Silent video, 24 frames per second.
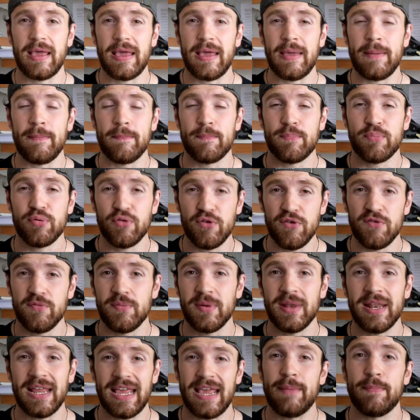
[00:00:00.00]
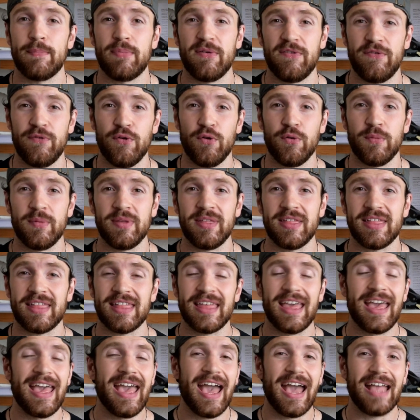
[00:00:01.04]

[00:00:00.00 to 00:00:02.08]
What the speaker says: improvement in performance.